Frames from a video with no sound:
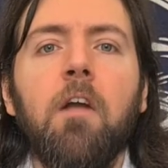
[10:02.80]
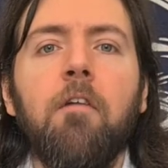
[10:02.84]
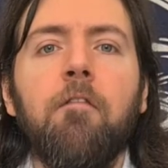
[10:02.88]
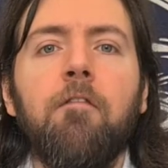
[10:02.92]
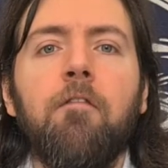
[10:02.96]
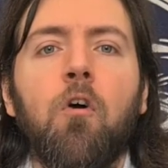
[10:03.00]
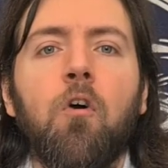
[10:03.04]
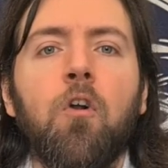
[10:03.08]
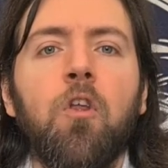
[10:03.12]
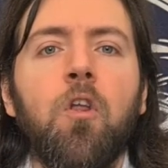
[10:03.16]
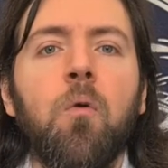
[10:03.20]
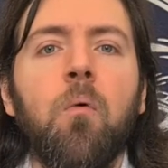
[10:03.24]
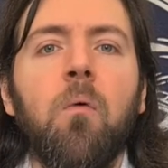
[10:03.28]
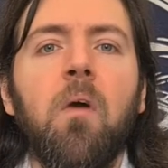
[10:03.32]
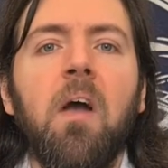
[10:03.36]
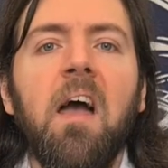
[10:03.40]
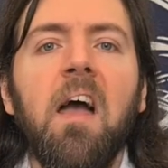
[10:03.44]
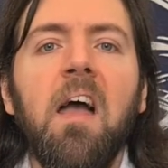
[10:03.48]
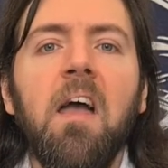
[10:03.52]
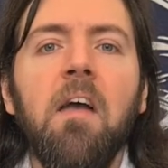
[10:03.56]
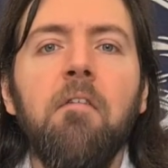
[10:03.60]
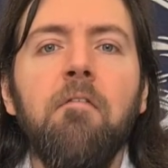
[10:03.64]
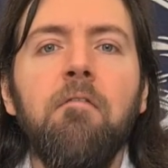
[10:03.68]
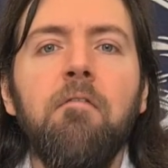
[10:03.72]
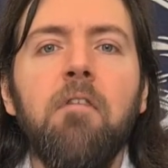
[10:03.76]
for you
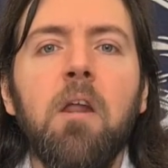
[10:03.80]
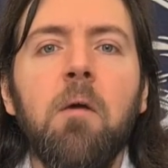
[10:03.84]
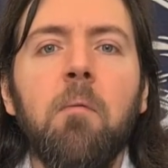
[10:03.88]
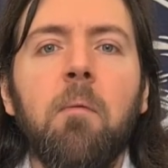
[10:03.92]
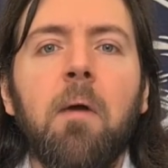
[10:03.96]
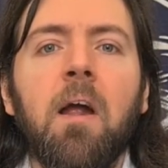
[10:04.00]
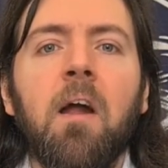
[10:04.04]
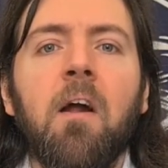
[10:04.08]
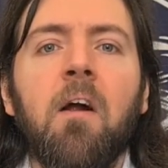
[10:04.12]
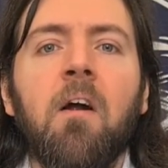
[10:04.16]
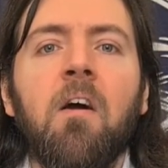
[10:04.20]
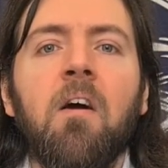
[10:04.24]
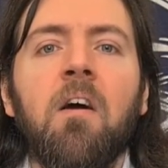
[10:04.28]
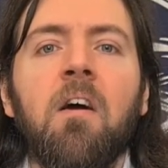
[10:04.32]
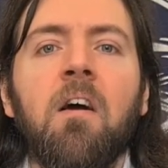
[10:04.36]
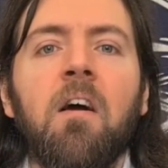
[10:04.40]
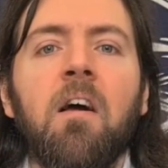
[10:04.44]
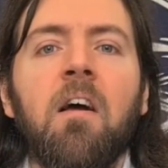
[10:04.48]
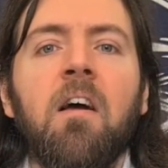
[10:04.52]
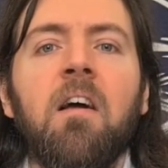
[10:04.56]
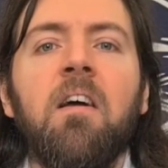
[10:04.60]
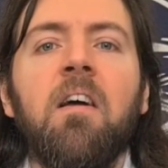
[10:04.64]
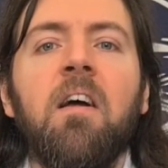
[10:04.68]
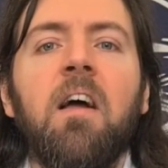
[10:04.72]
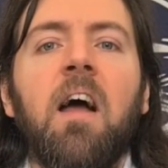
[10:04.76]
everywhere."
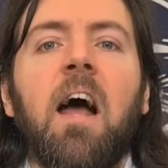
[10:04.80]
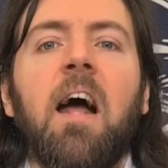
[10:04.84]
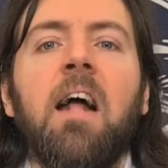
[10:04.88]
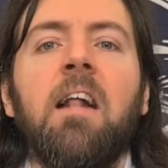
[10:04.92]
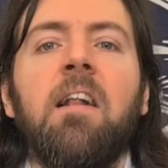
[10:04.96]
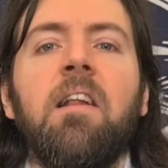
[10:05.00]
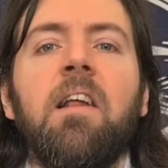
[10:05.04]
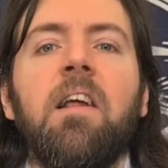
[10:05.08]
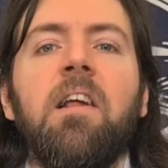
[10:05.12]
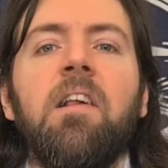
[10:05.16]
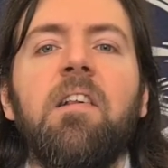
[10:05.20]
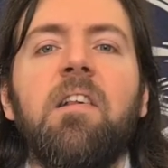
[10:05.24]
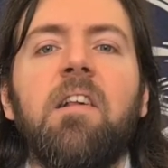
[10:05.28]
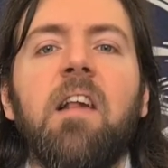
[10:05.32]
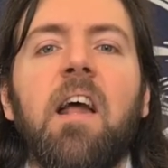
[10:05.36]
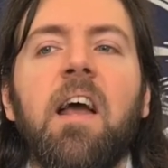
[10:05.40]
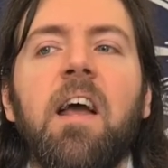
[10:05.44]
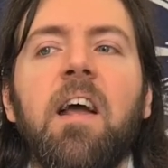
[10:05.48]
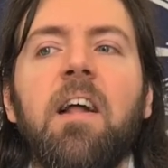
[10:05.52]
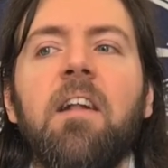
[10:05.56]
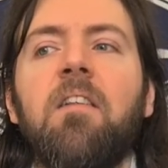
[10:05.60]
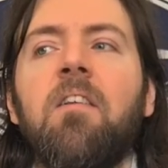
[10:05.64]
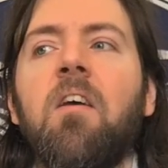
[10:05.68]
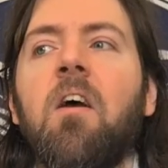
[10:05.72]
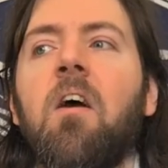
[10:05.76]
And they
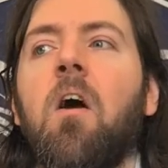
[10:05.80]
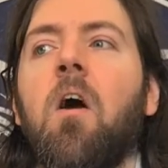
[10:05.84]
said,